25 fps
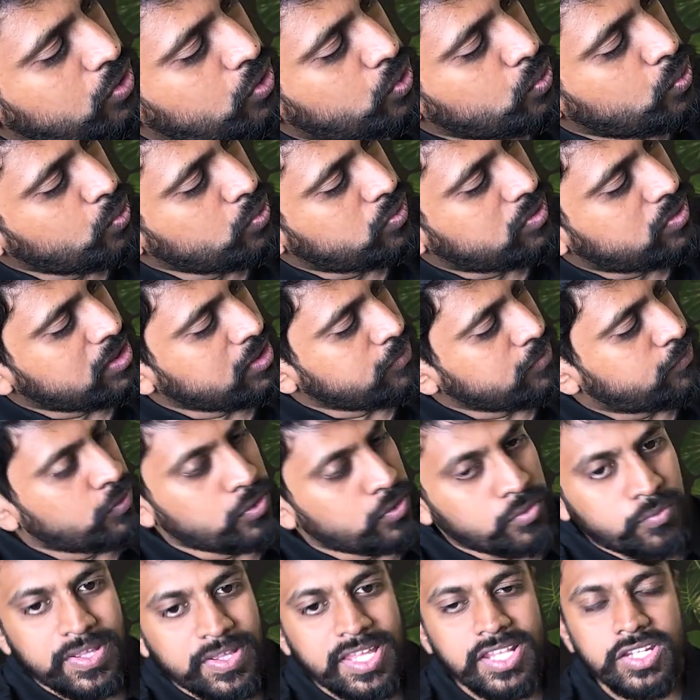2, 3,
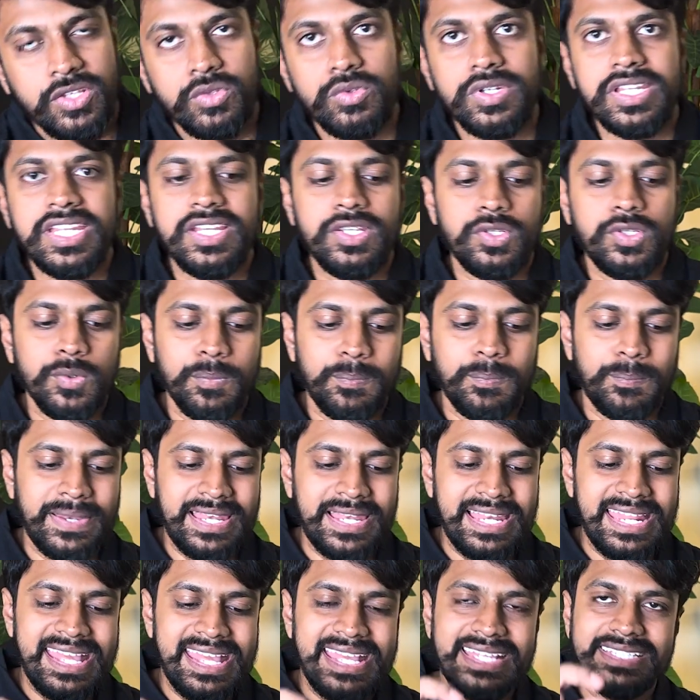4, where you need to
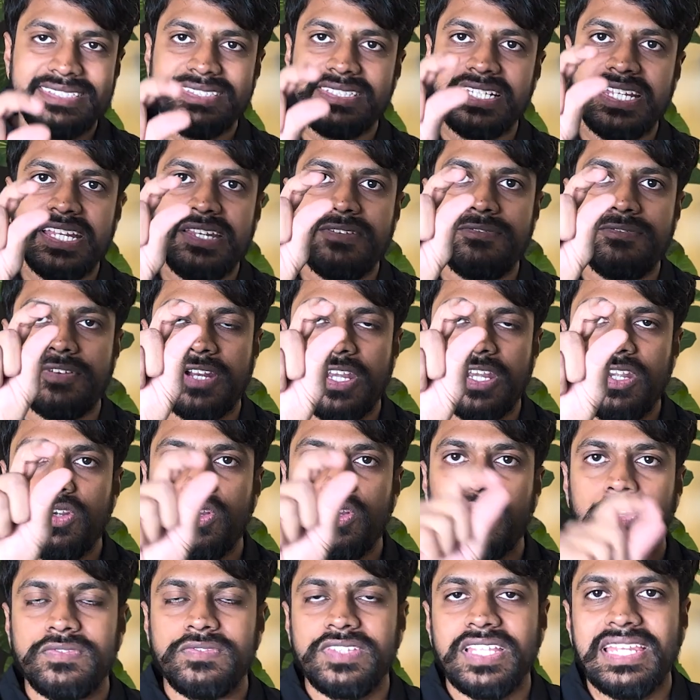place in front
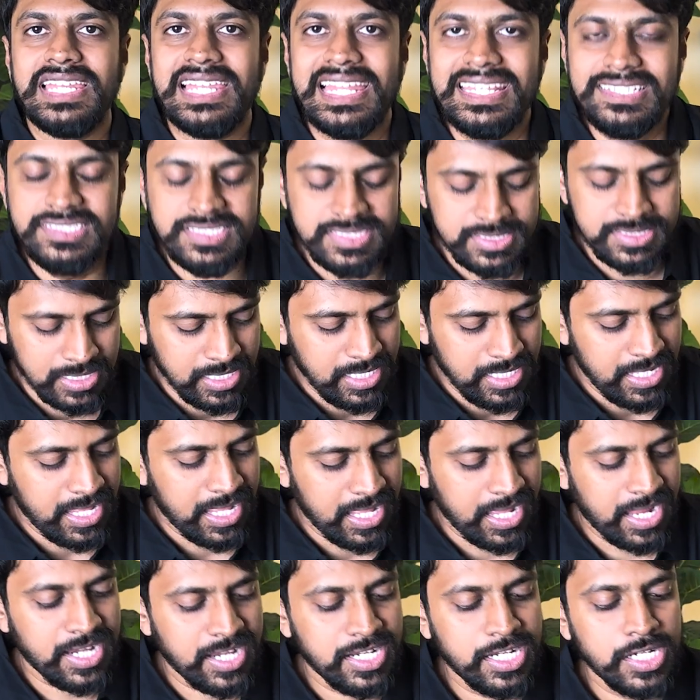of the lens
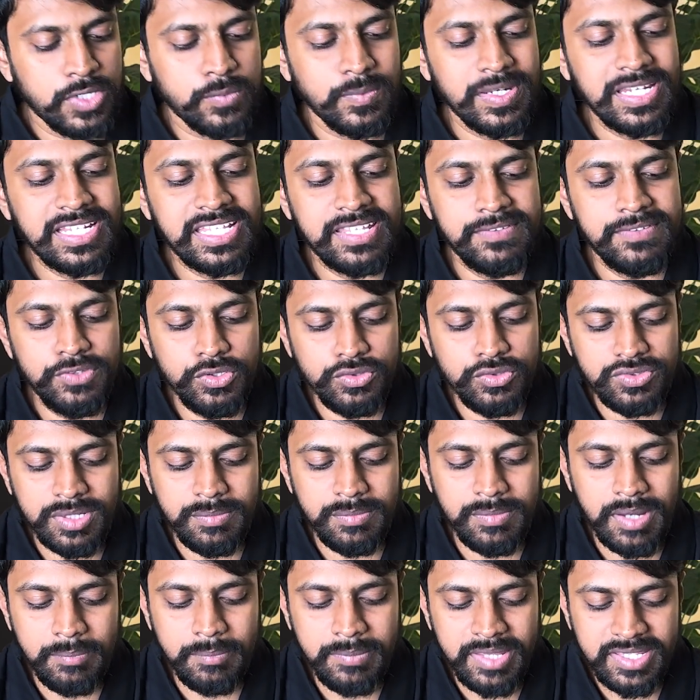and it will give you some
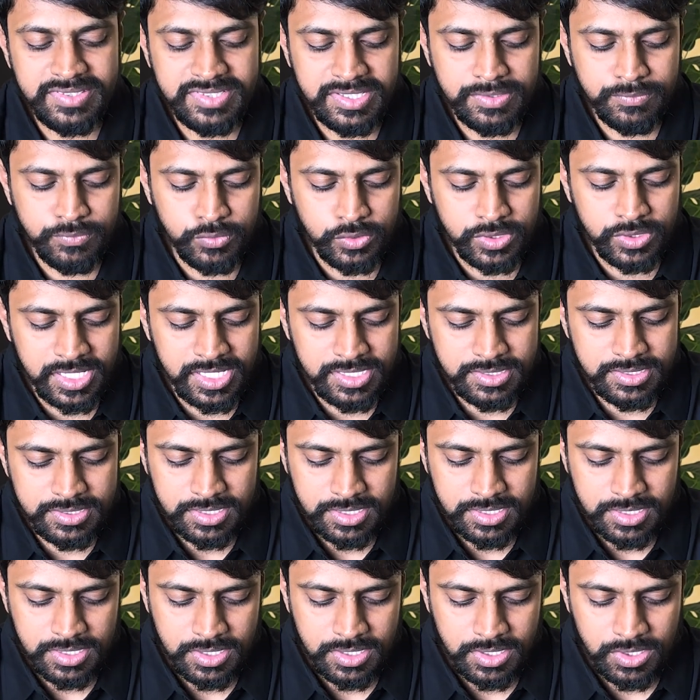amazing footage.
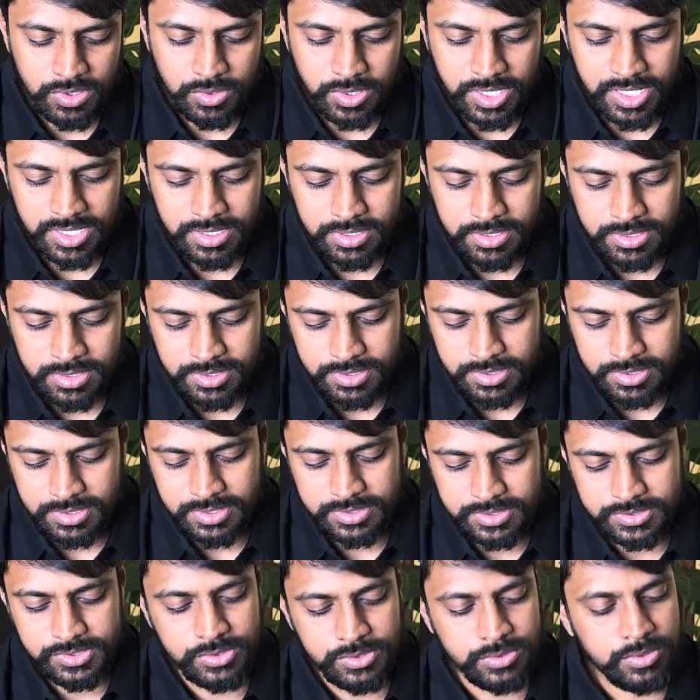Okay,
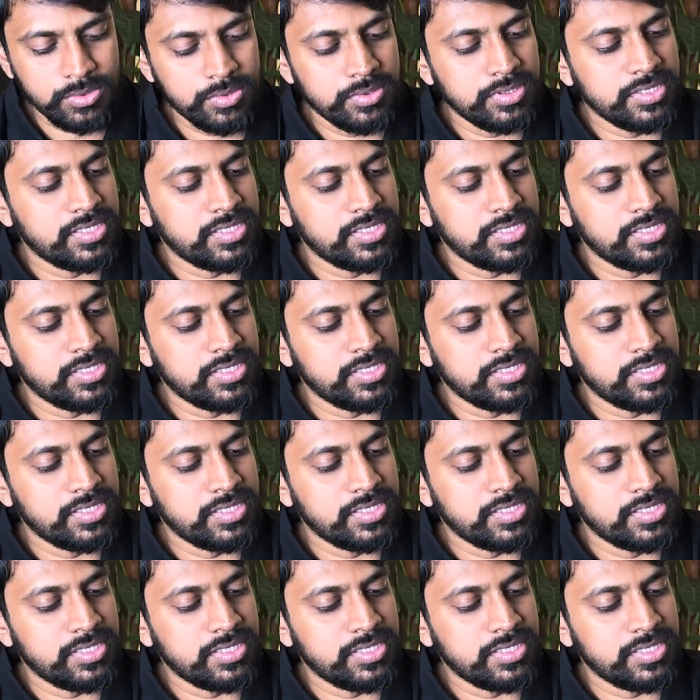so